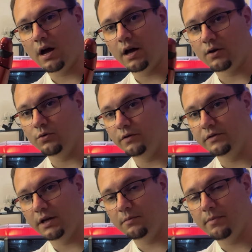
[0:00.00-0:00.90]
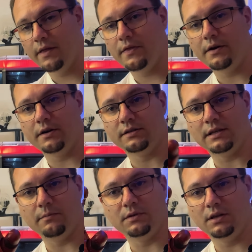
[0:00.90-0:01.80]
I could have done better or
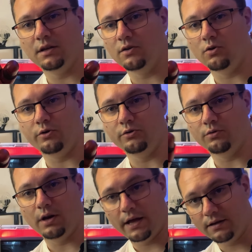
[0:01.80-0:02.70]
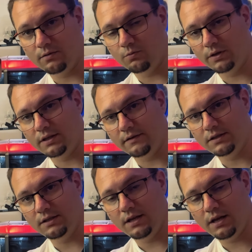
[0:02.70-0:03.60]
something, or you like what I
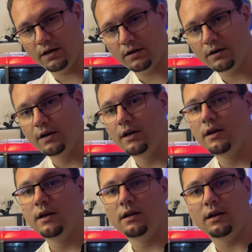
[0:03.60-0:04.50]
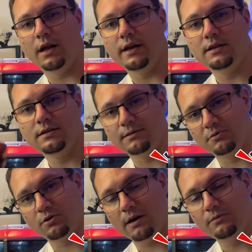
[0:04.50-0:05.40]
did here. Like,
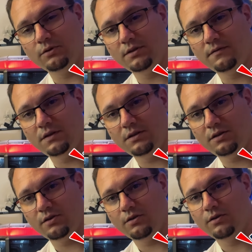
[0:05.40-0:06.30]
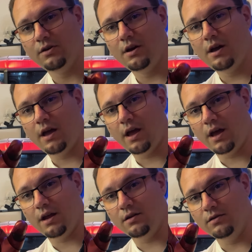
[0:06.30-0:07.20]
subscribe to the video,
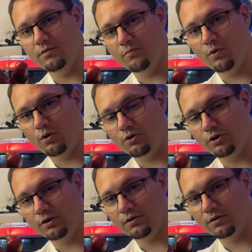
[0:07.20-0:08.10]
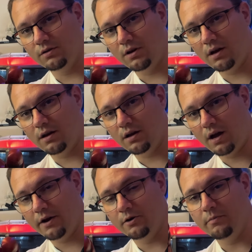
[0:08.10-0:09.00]
and more
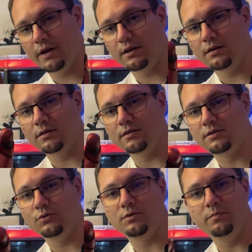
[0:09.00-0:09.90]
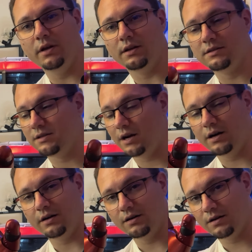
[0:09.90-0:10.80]
Iron Man suit builds
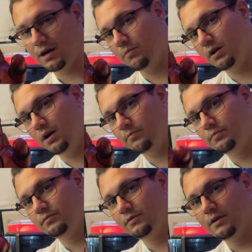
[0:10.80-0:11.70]
are coming up.